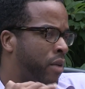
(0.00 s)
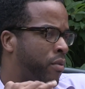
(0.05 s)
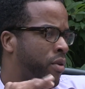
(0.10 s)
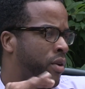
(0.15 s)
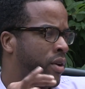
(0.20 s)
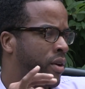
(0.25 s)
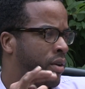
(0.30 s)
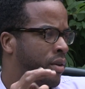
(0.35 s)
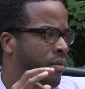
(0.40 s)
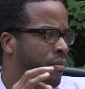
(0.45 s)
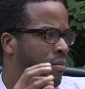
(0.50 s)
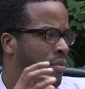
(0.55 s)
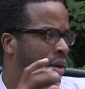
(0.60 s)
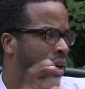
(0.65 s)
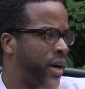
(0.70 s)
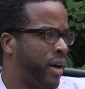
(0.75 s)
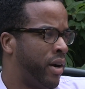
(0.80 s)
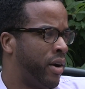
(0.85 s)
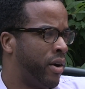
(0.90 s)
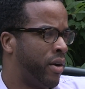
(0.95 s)
I were to
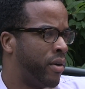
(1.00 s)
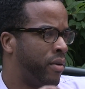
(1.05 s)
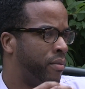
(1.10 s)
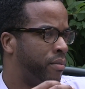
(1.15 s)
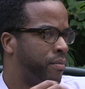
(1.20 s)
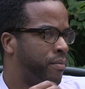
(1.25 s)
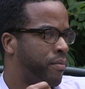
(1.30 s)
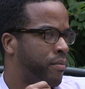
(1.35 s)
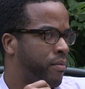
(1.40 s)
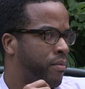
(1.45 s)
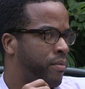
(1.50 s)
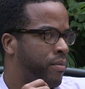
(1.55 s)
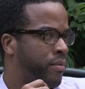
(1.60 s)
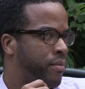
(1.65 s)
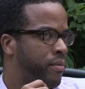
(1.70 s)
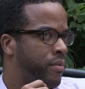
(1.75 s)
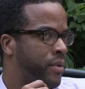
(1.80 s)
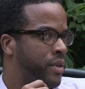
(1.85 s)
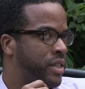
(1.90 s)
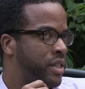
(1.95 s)
compare
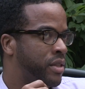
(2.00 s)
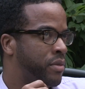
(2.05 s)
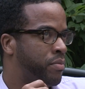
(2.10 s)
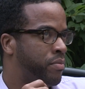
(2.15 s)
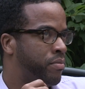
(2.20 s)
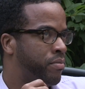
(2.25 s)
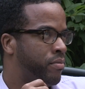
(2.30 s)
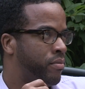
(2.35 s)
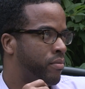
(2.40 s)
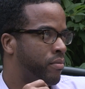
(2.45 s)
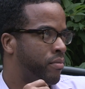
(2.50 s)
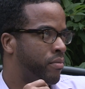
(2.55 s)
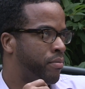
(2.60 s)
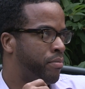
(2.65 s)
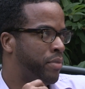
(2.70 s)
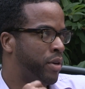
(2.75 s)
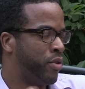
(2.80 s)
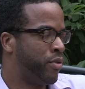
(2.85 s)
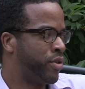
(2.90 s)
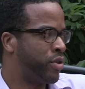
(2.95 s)
the
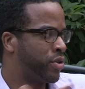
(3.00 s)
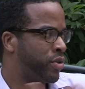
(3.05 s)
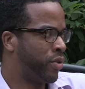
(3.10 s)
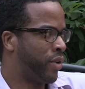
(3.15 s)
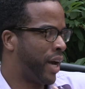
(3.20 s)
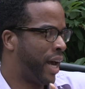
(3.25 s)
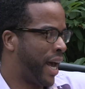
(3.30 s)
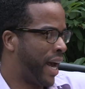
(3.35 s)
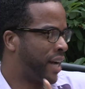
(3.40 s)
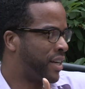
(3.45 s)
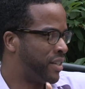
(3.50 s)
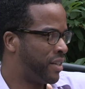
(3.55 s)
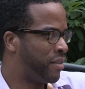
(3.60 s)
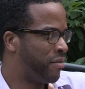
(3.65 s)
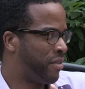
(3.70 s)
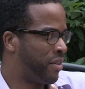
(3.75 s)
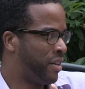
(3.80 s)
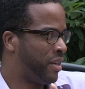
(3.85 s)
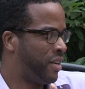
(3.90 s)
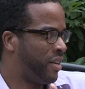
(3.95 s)
spiritual
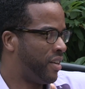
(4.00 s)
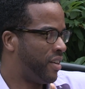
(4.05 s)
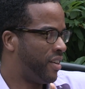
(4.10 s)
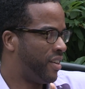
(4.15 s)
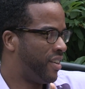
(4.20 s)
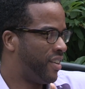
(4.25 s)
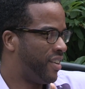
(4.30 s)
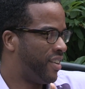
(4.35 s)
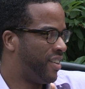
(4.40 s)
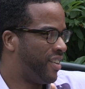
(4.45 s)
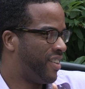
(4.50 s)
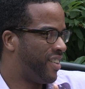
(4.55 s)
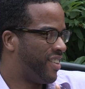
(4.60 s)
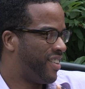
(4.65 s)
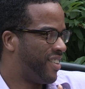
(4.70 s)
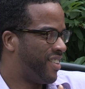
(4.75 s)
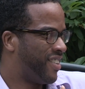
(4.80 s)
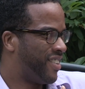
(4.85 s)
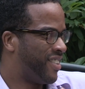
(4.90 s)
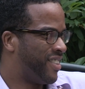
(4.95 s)
activity,
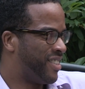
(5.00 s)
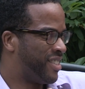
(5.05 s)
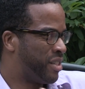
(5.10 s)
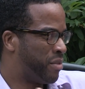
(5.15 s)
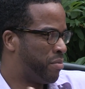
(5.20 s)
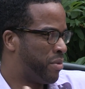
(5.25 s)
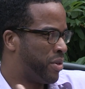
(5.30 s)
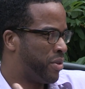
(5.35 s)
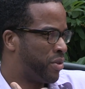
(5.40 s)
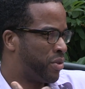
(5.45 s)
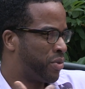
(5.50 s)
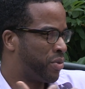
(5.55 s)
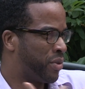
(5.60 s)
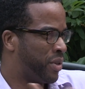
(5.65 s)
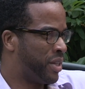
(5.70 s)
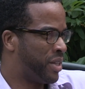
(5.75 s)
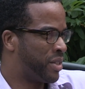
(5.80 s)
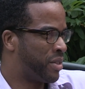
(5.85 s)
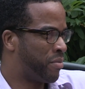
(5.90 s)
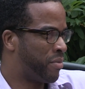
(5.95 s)
the
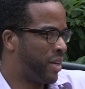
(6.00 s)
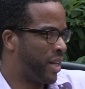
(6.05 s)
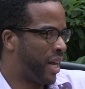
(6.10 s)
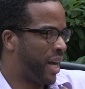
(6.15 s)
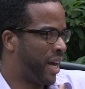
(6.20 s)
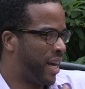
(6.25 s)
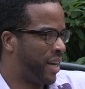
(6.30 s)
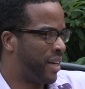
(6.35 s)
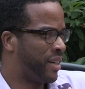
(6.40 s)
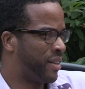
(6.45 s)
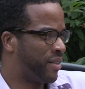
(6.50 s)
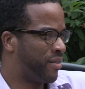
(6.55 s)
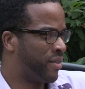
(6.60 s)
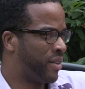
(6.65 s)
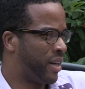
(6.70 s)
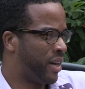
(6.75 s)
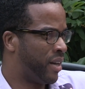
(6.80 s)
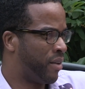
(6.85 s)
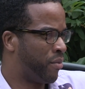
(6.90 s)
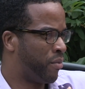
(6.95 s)
spiritualism
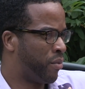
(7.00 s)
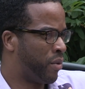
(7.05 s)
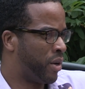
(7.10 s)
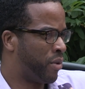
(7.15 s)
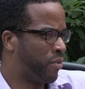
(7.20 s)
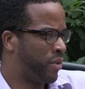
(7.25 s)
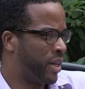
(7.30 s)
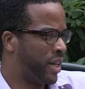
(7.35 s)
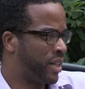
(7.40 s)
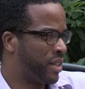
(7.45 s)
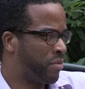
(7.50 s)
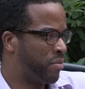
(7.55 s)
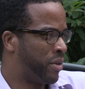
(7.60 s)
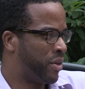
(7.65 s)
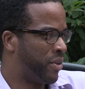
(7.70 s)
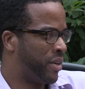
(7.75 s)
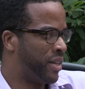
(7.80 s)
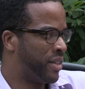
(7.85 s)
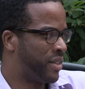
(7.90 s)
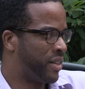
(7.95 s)
that one would
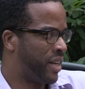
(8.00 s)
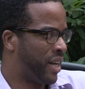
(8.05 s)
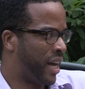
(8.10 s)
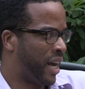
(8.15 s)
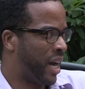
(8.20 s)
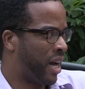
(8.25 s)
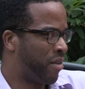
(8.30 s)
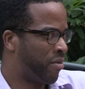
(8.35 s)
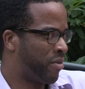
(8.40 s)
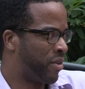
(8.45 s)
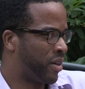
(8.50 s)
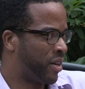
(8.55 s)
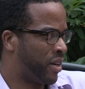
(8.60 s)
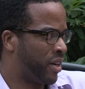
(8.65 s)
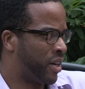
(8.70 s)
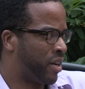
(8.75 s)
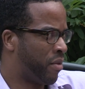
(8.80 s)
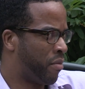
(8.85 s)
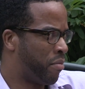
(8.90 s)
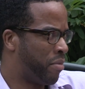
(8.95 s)
experience in
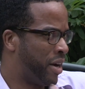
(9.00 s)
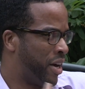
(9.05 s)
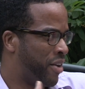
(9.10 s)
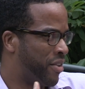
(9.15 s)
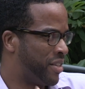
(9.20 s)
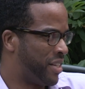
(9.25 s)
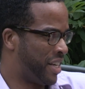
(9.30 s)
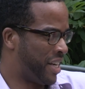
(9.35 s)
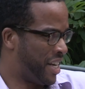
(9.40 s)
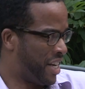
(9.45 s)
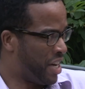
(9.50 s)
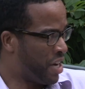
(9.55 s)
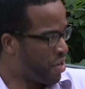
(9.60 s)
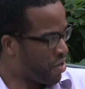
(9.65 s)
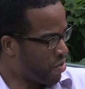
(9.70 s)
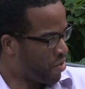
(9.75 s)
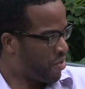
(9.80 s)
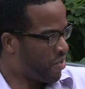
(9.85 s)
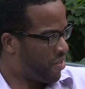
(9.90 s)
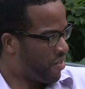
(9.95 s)
Africa compared to
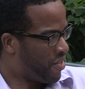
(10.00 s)
here,